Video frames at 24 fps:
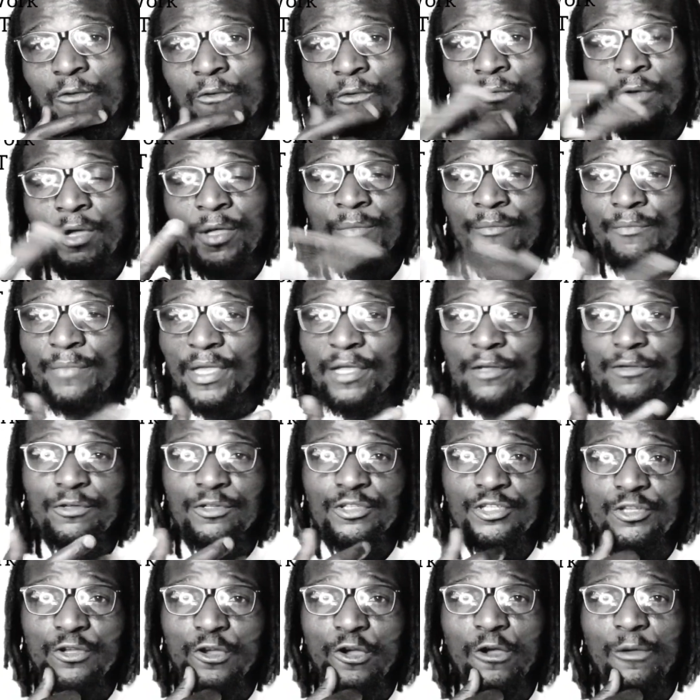went back to
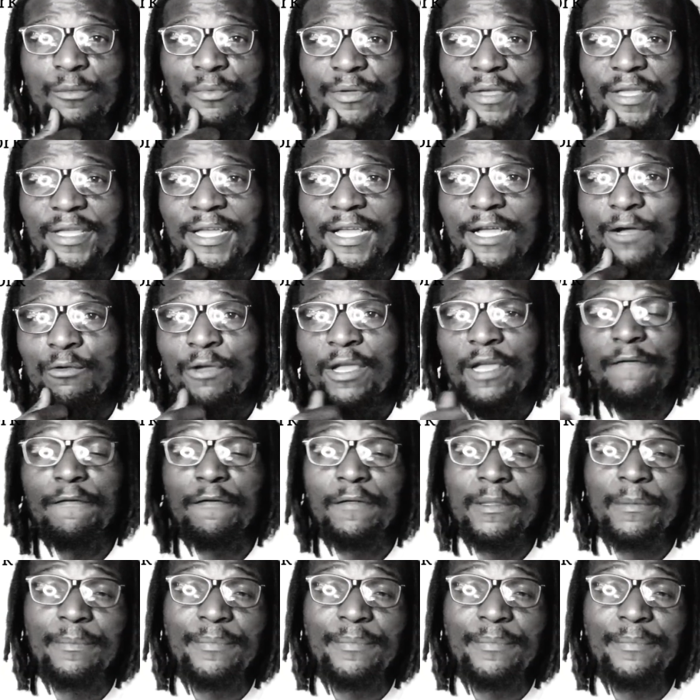Joburg. I worked for the